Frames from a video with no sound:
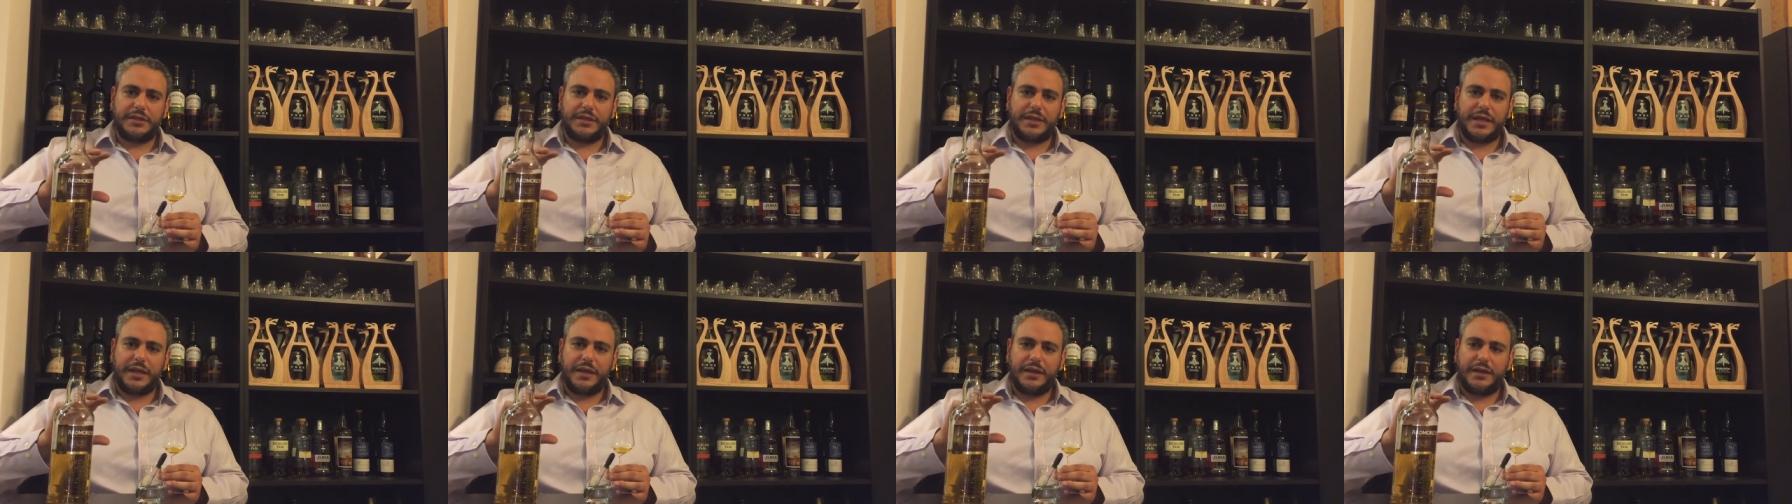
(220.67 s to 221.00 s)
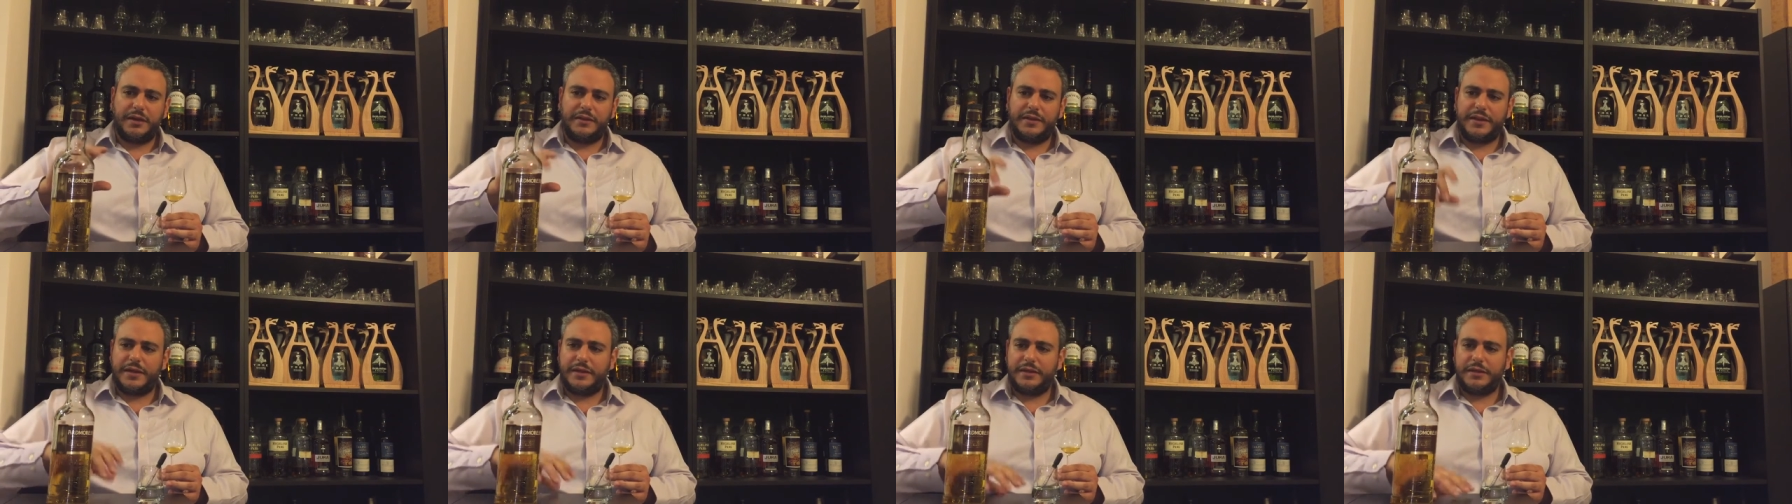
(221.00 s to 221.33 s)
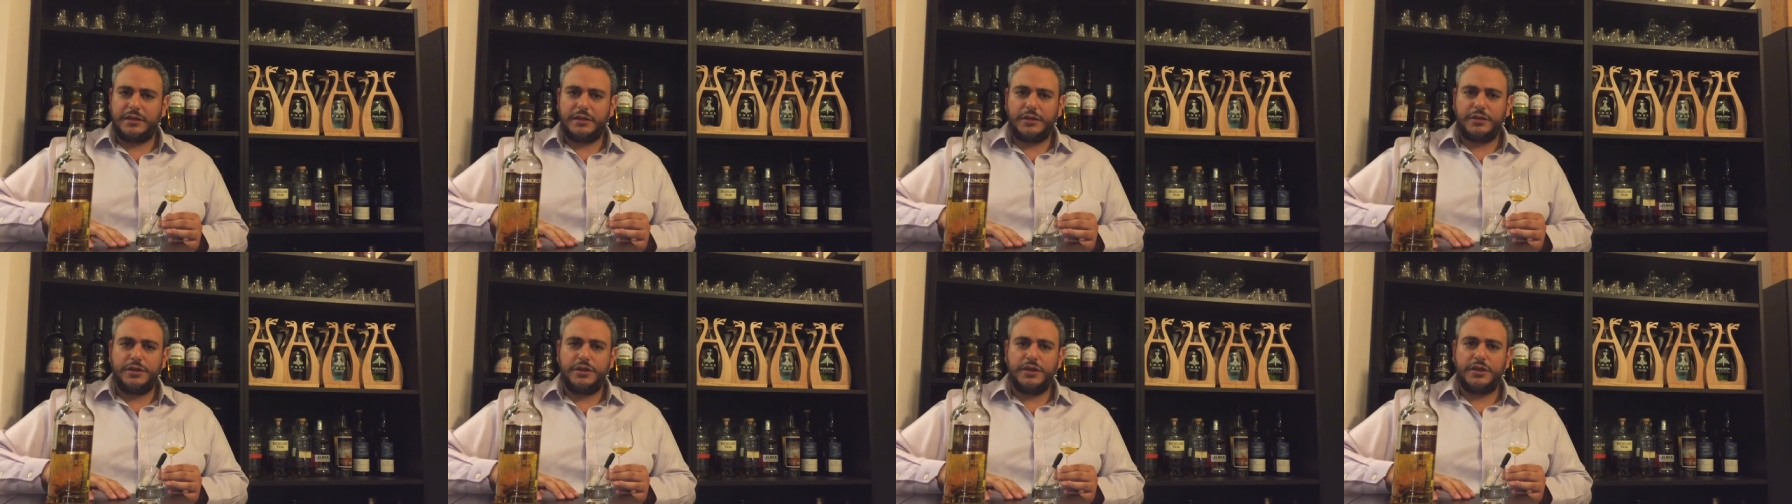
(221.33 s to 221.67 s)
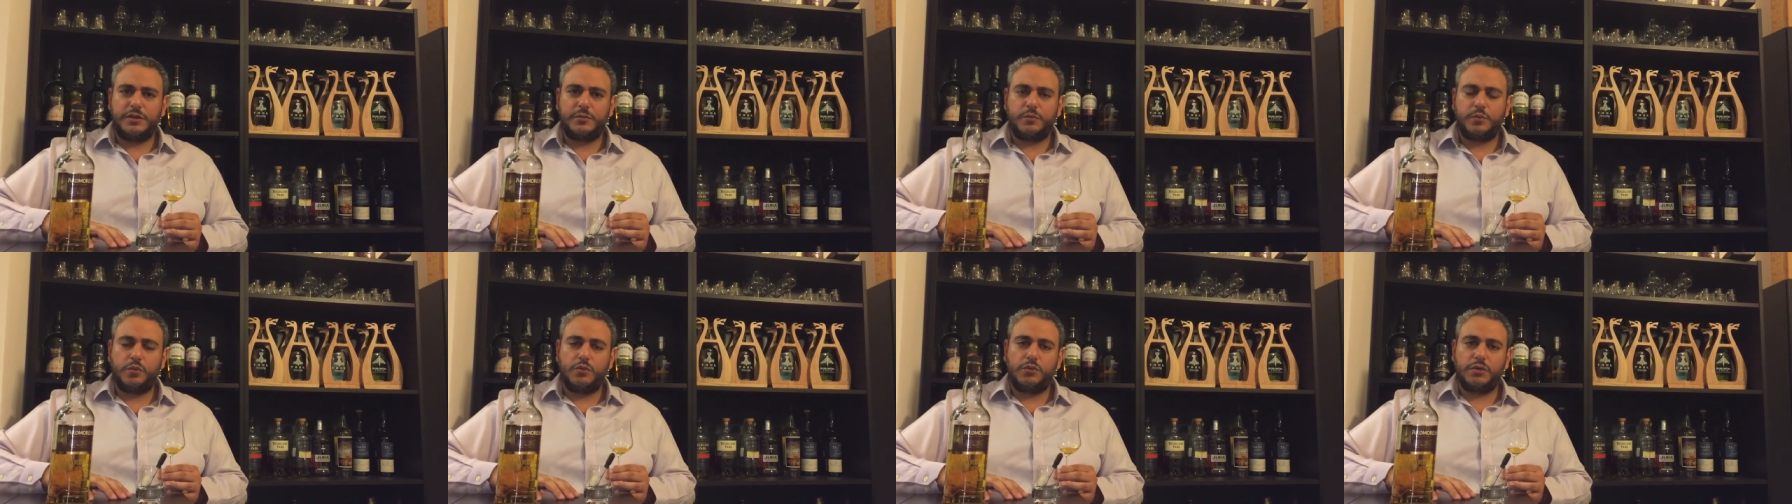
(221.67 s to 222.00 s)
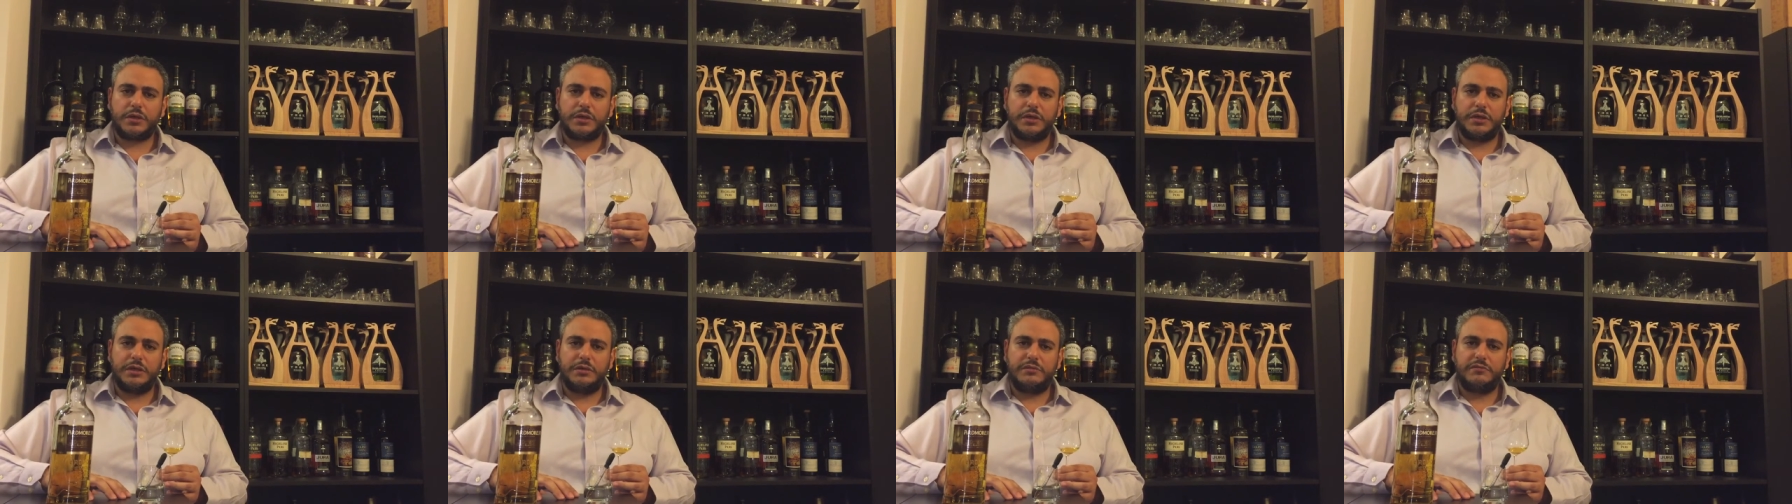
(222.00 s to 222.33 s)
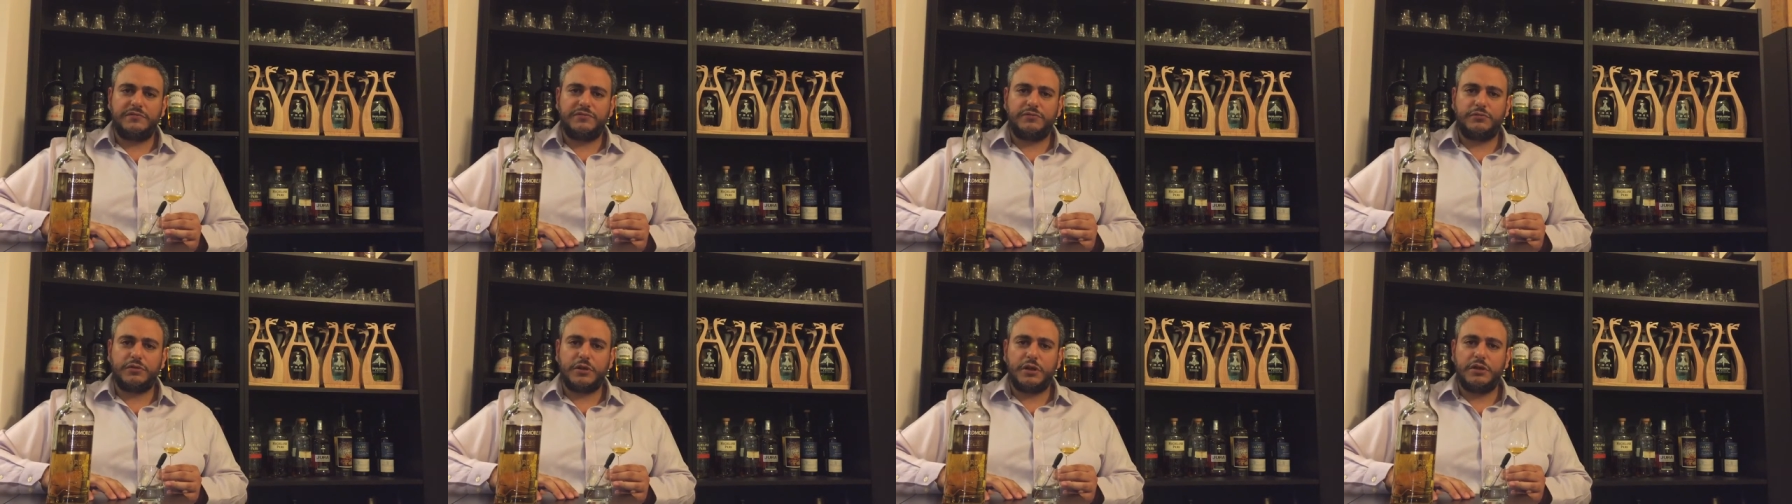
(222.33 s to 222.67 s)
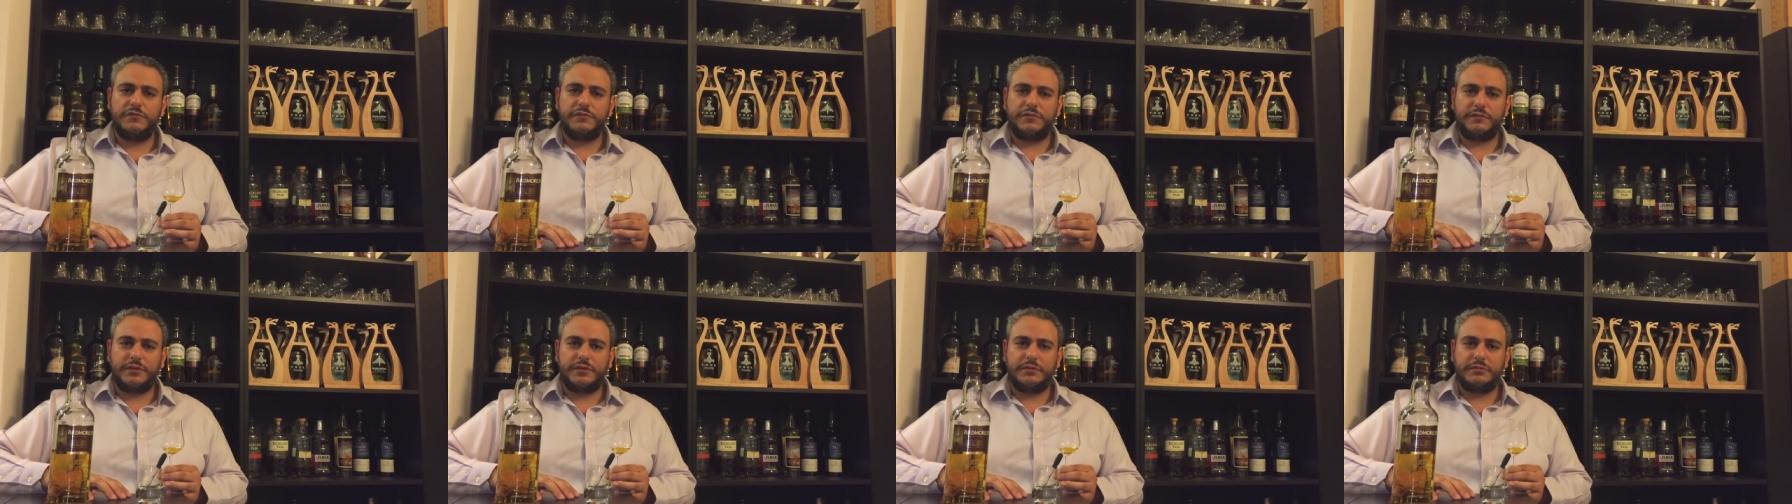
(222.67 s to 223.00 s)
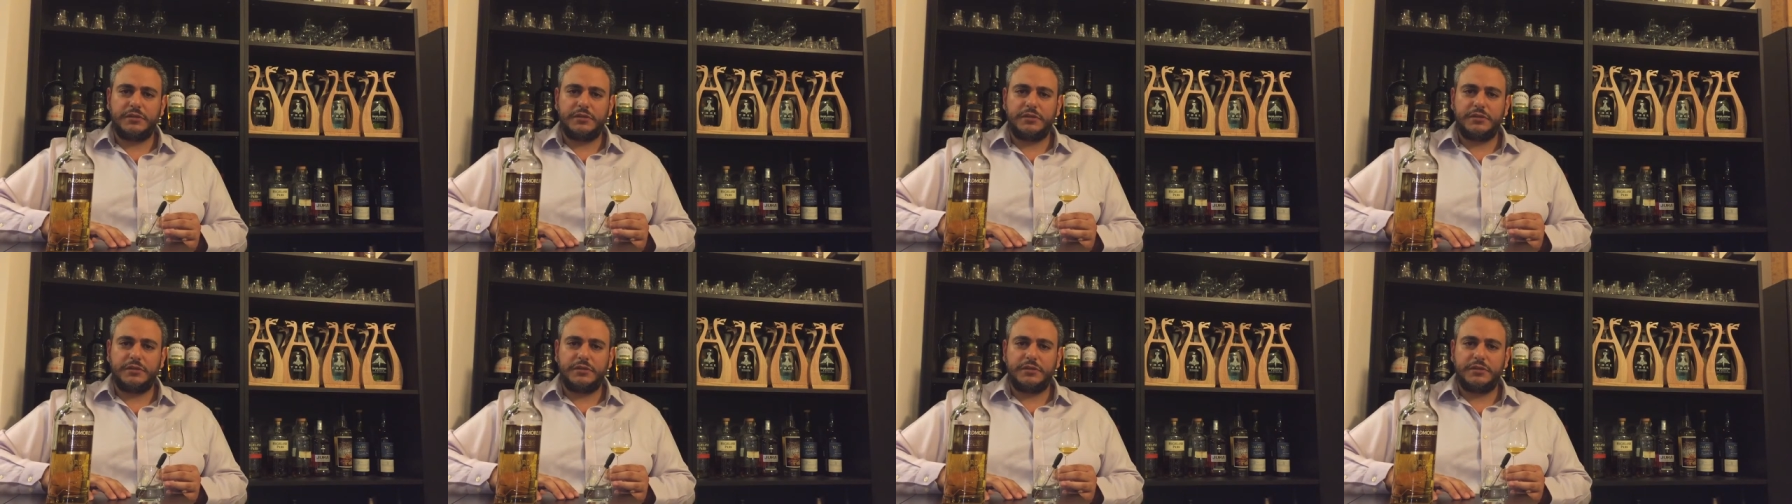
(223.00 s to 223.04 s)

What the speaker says: You could walk and fall over,